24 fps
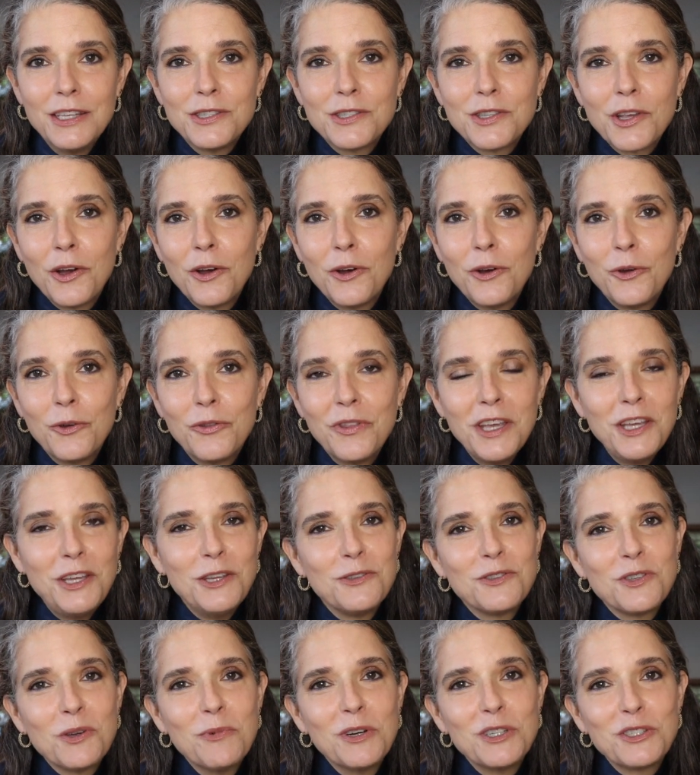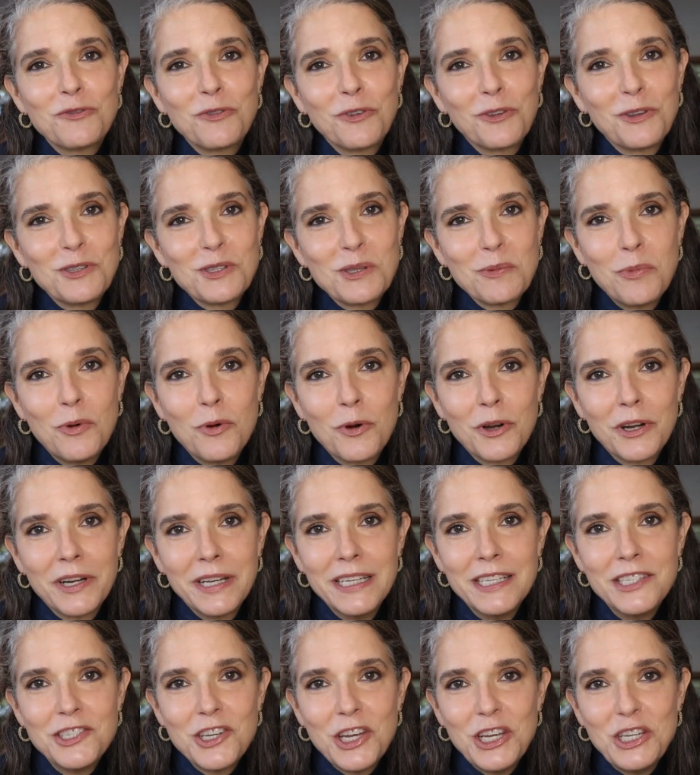So thank you so much for the support
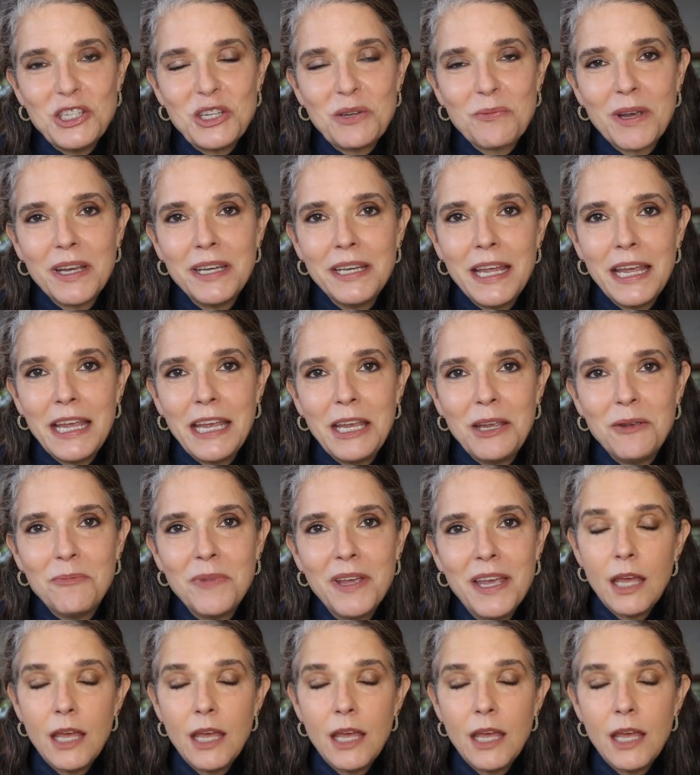in changing my name.